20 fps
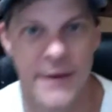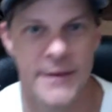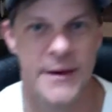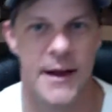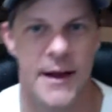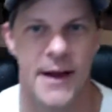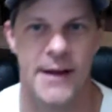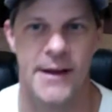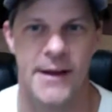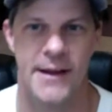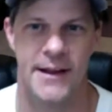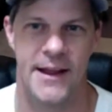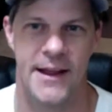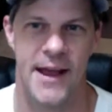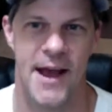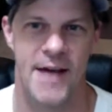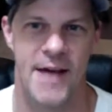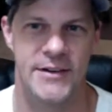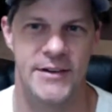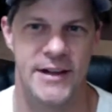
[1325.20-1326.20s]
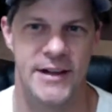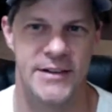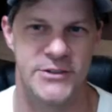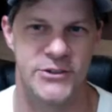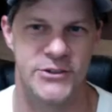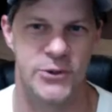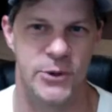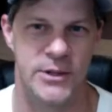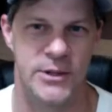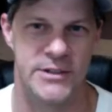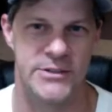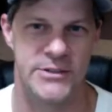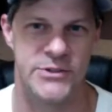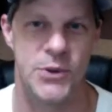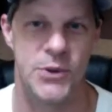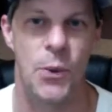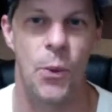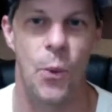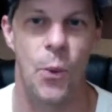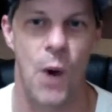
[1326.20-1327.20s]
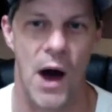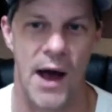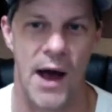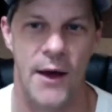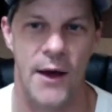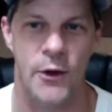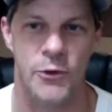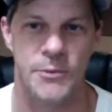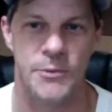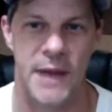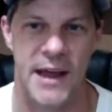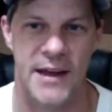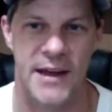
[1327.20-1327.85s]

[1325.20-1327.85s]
but and Gavin has joined us, the wild man